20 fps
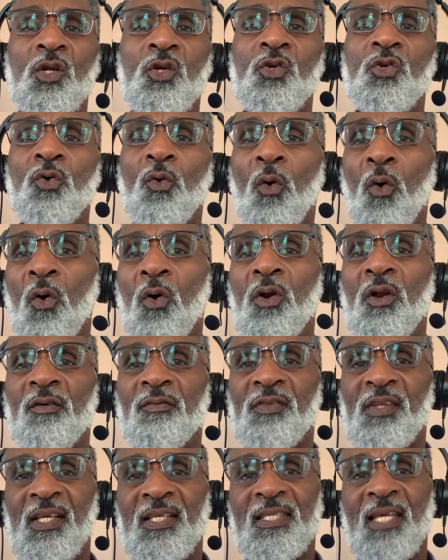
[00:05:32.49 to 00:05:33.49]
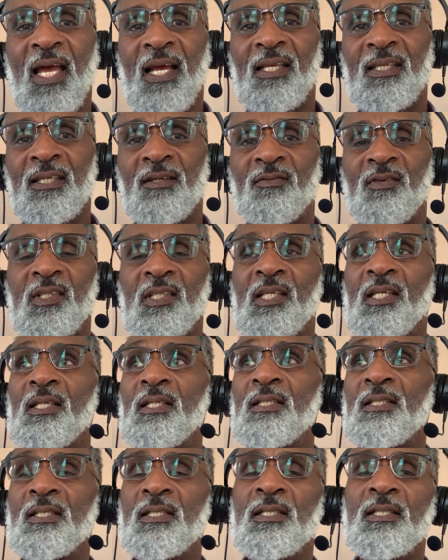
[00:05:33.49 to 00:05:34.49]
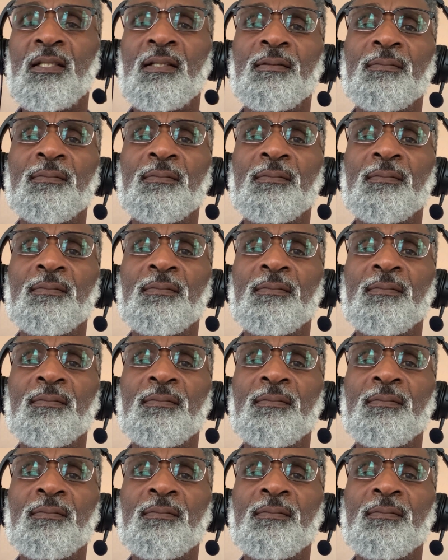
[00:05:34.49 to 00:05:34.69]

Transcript: to all of these activities.